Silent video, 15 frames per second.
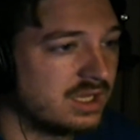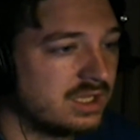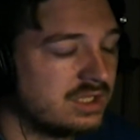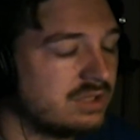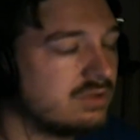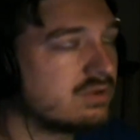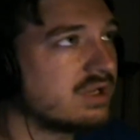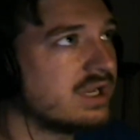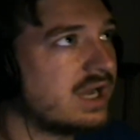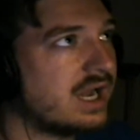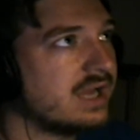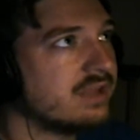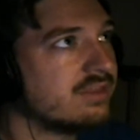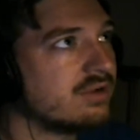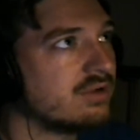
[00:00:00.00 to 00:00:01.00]
You can
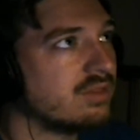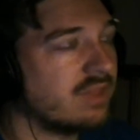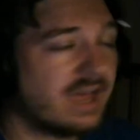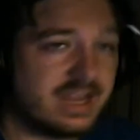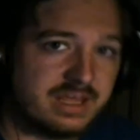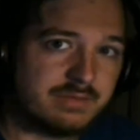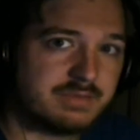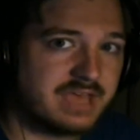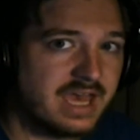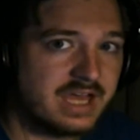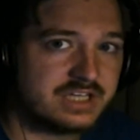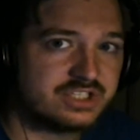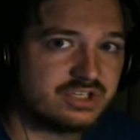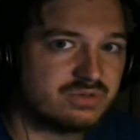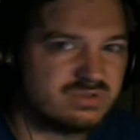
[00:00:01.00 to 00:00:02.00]
either let him
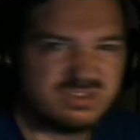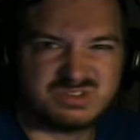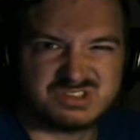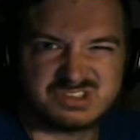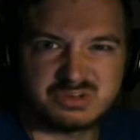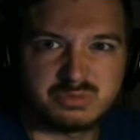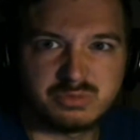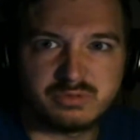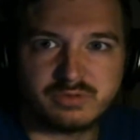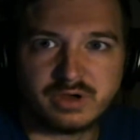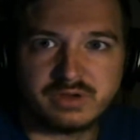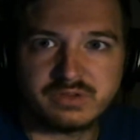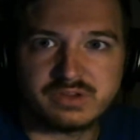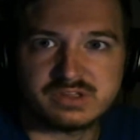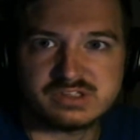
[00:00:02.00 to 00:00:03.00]
catch you and you'll still move on
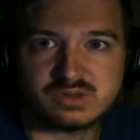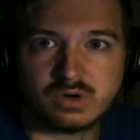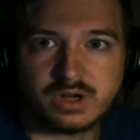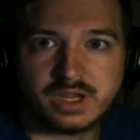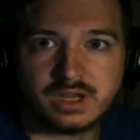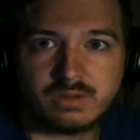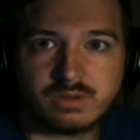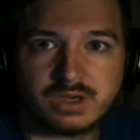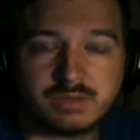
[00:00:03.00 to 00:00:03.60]
in the story anyway,